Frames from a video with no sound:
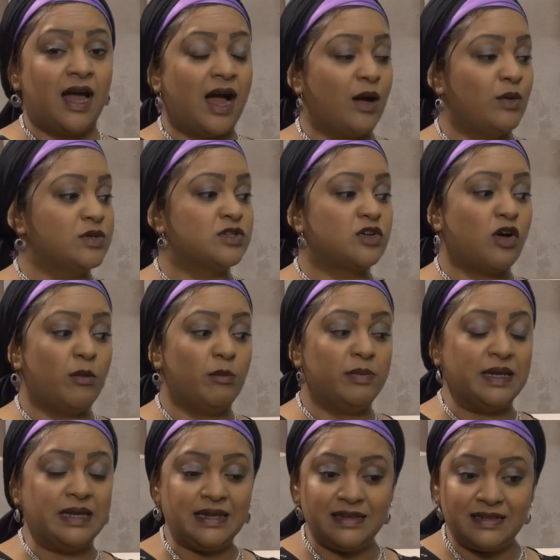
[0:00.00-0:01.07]
I was
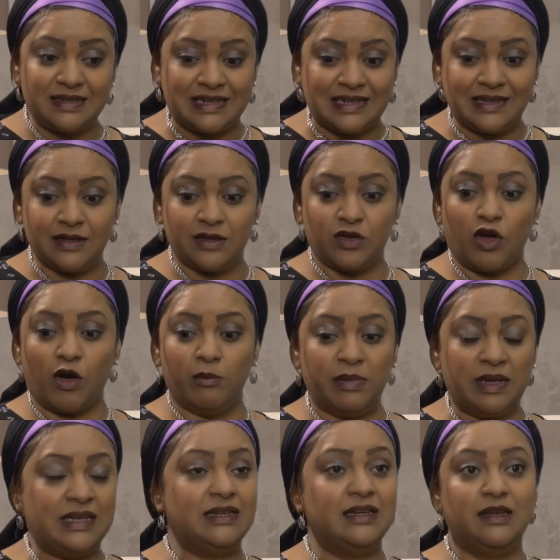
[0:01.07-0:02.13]
completely
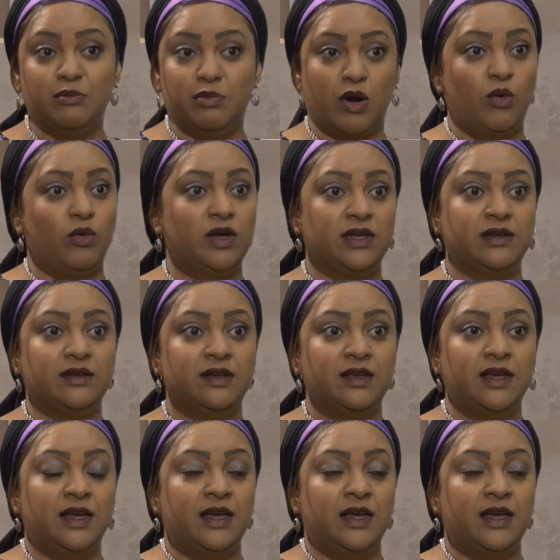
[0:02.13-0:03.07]
broken.